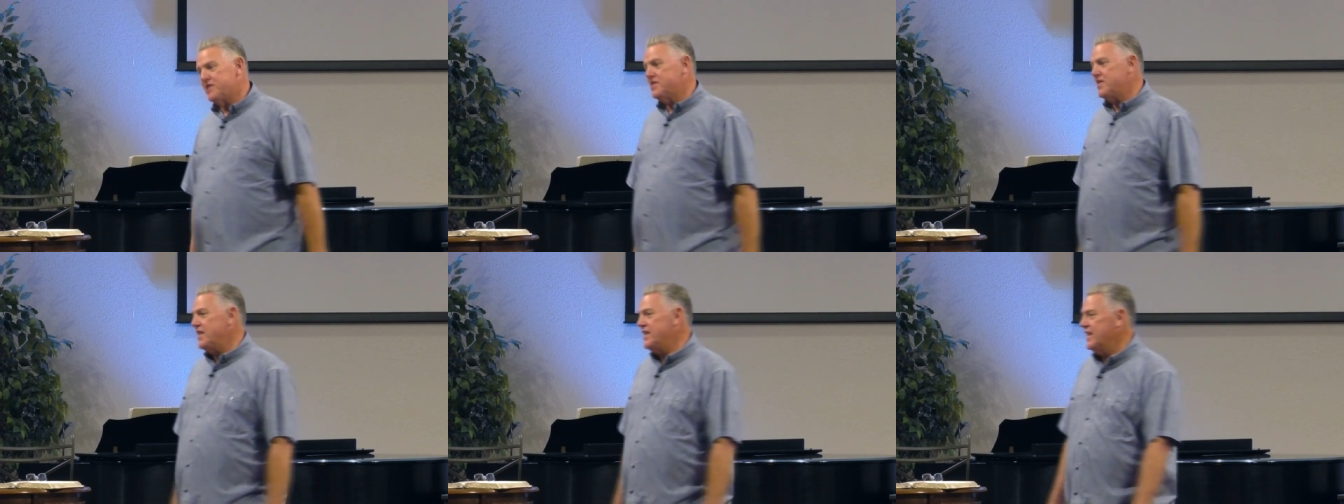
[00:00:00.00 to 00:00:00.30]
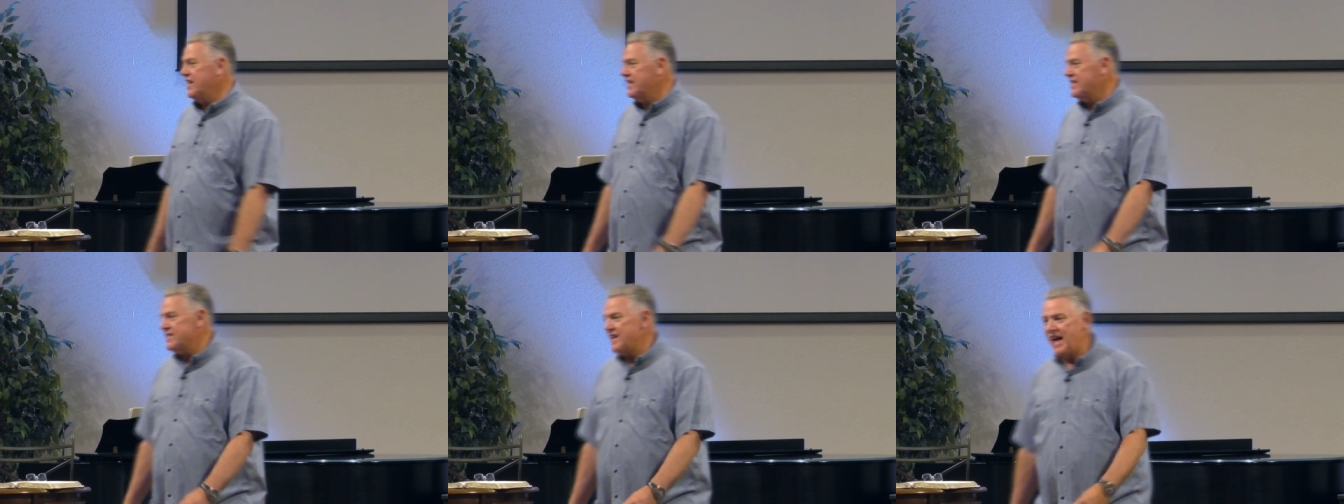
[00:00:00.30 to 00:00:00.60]

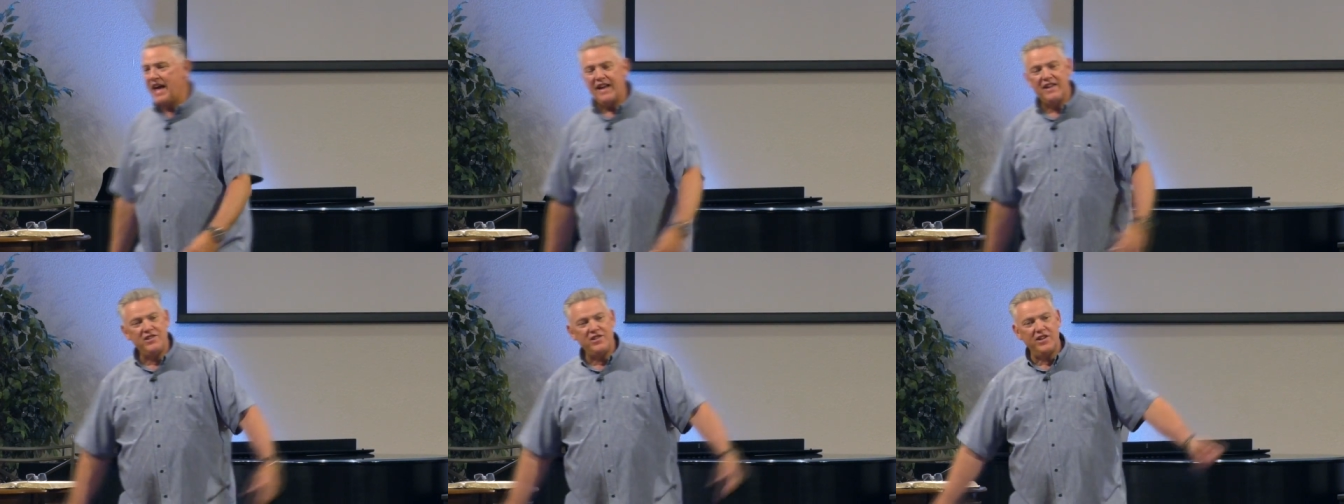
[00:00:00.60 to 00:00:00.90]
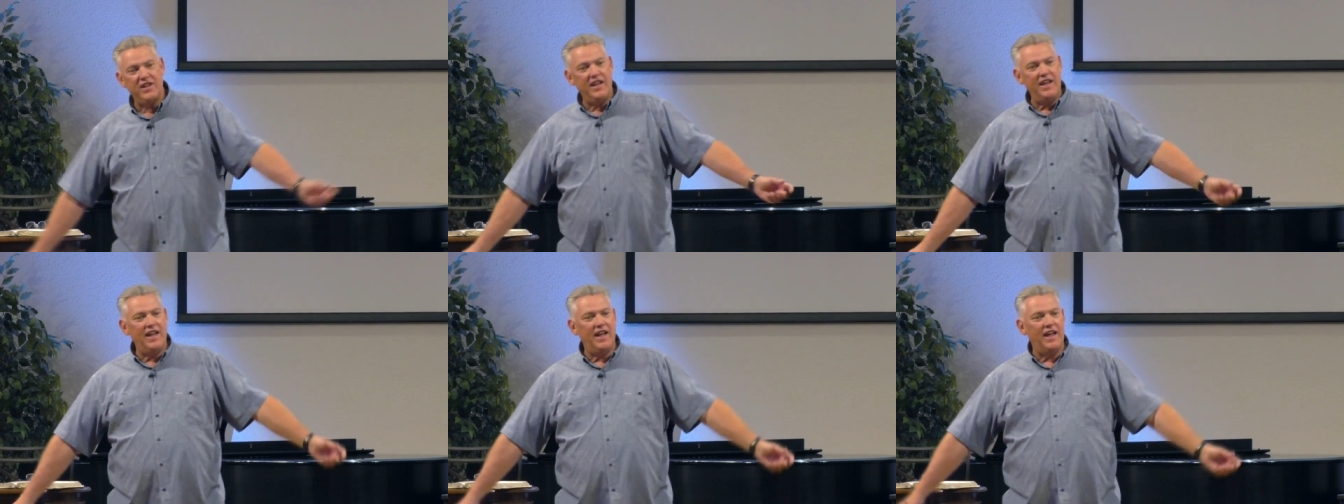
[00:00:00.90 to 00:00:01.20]
singing as loud as
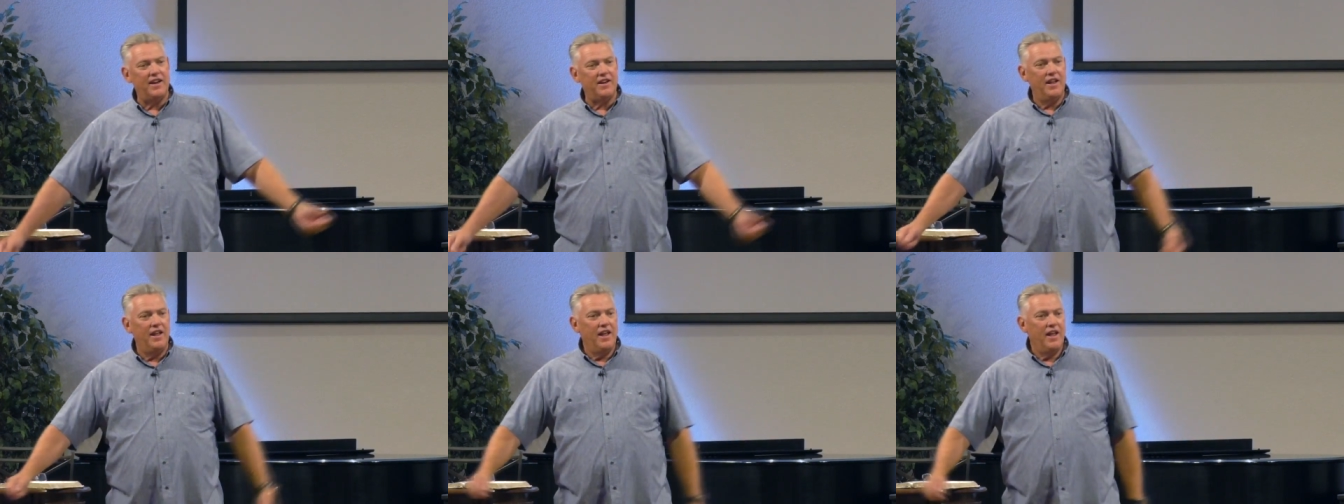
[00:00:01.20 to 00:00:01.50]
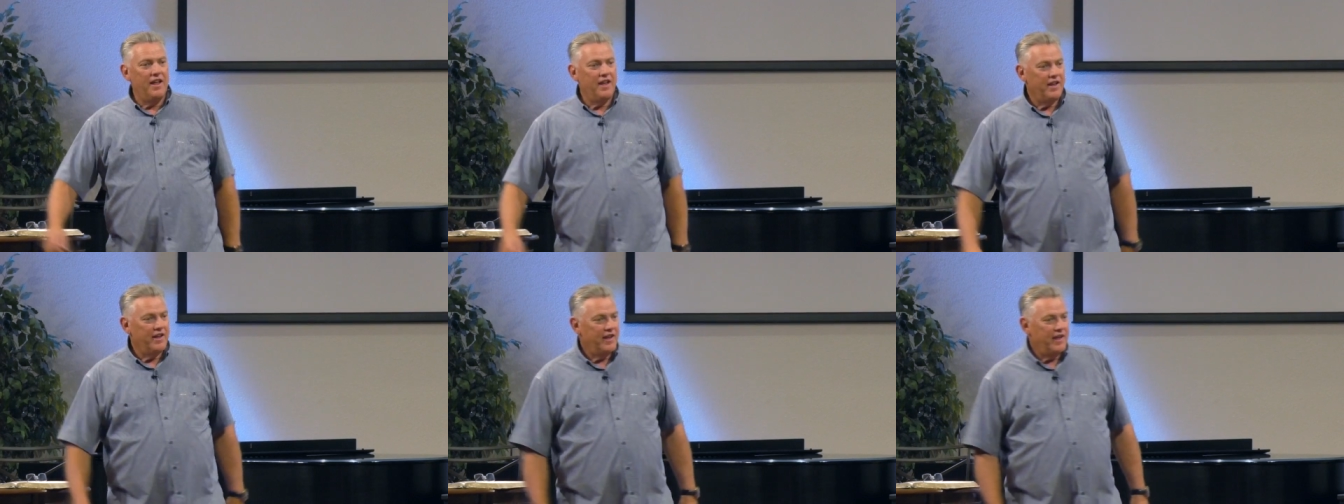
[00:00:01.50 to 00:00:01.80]
you can.
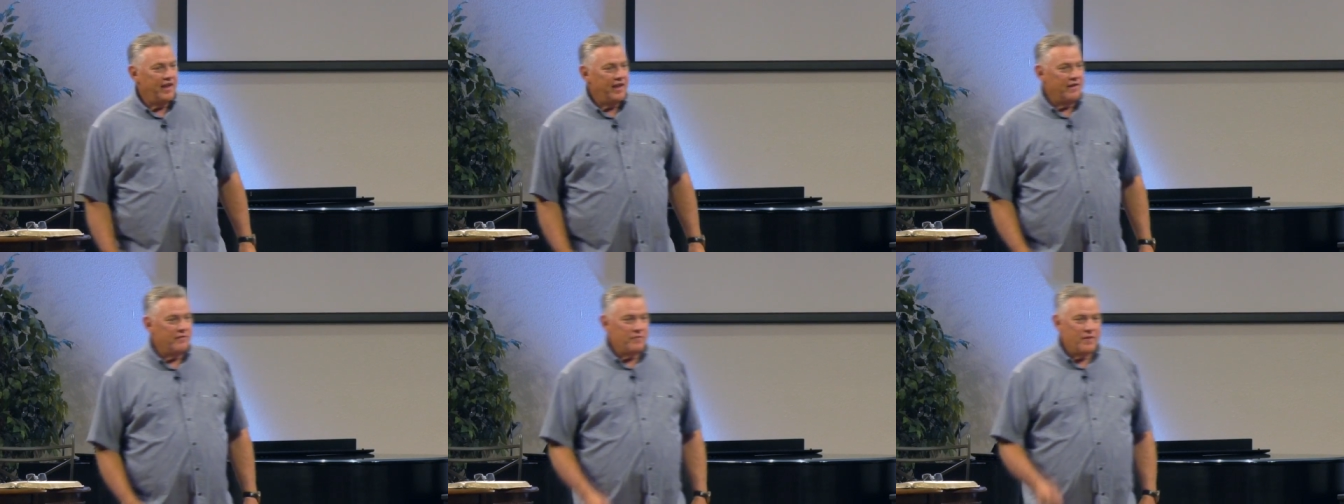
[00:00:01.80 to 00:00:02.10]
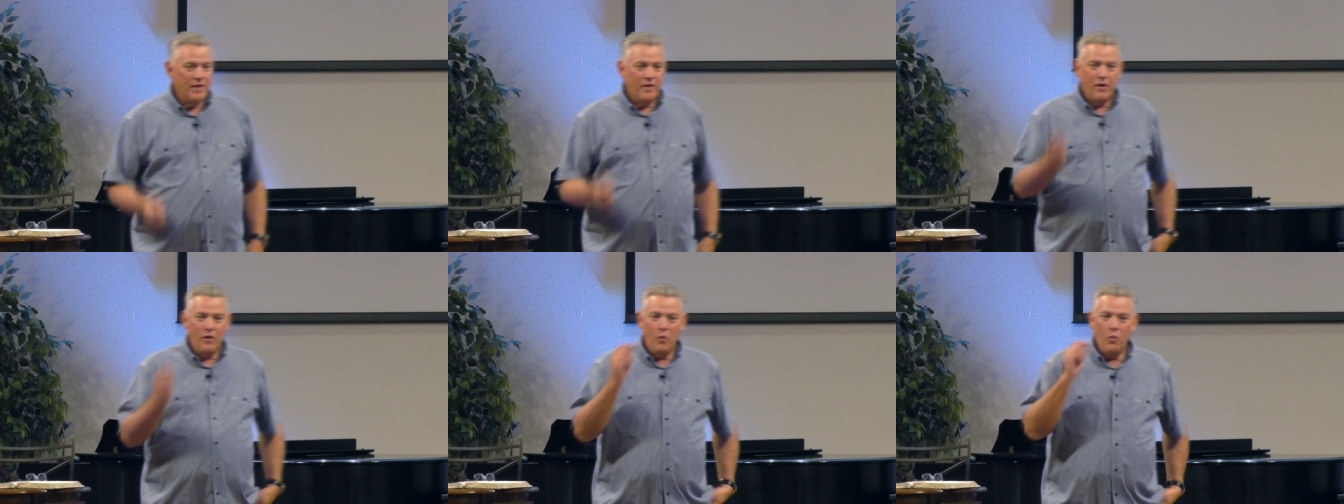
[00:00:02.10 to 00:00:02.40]

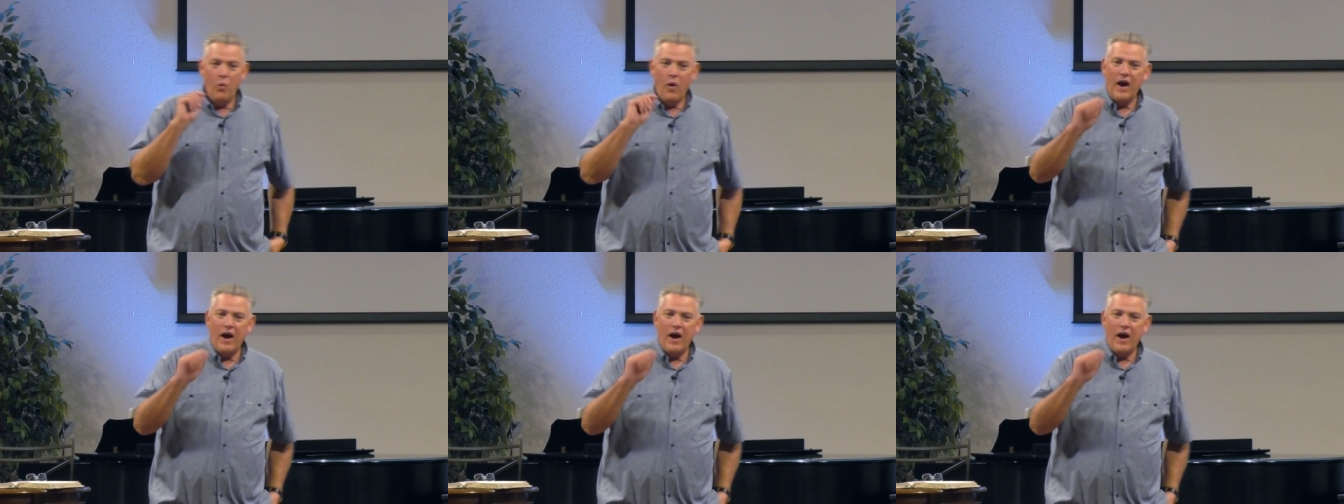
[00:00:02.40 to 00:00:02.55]
And